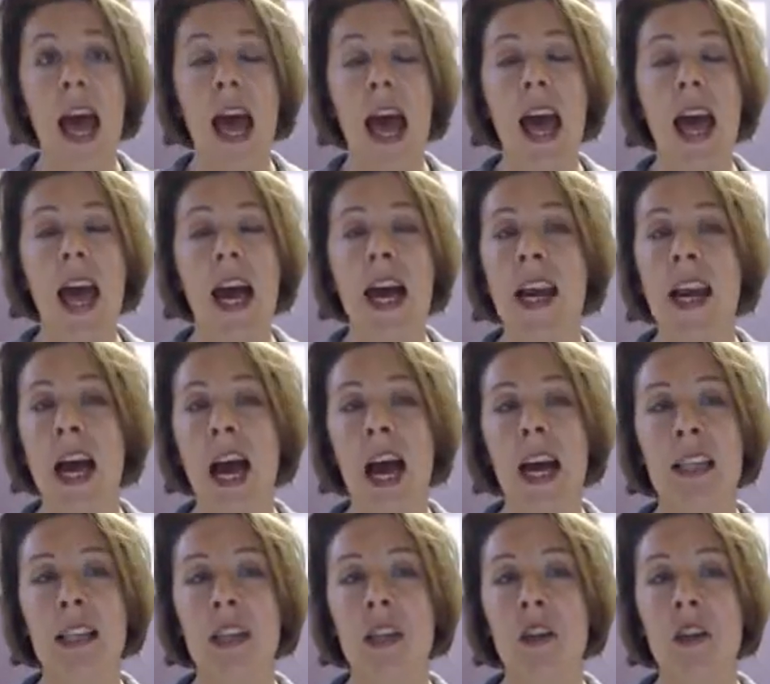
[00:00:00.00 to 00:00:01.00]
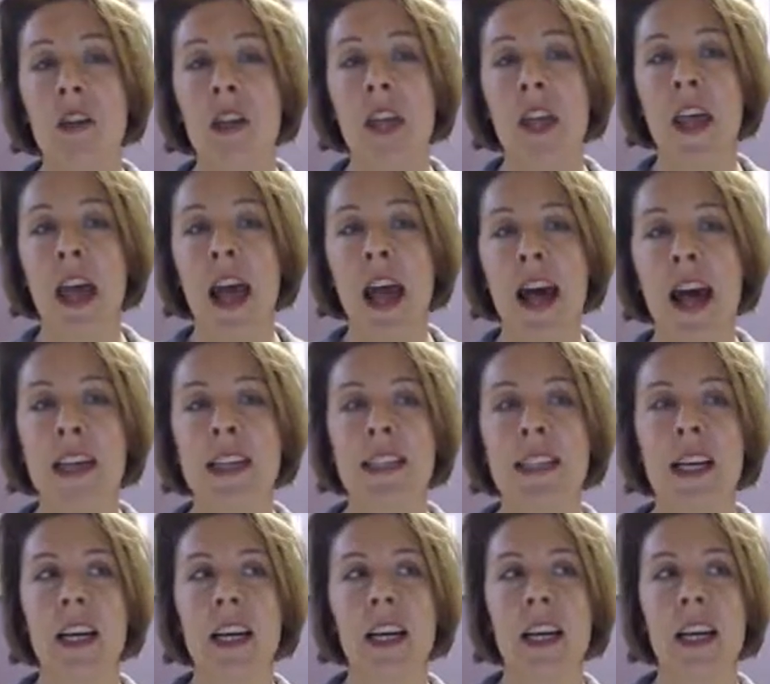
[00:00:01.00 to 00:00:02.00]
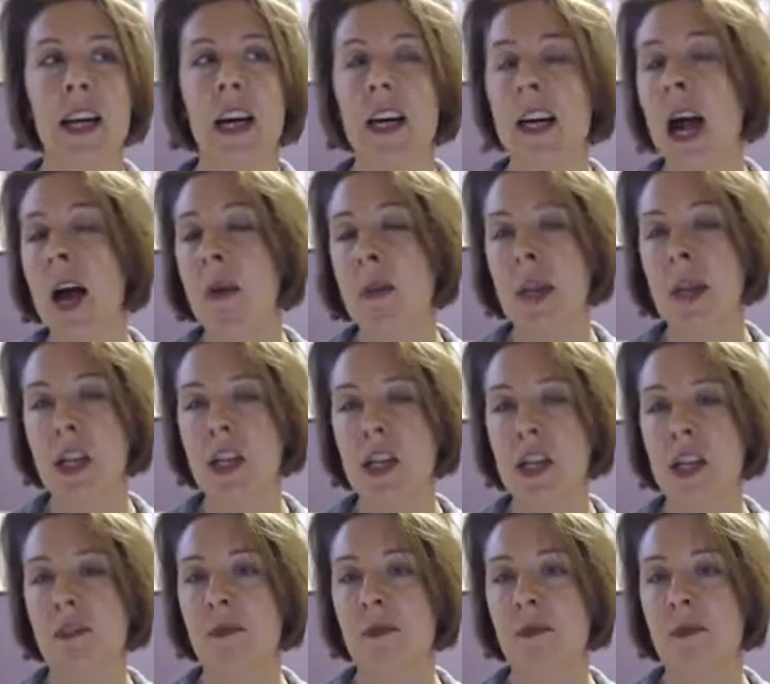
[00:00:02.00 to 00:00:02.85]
And I learned that a combination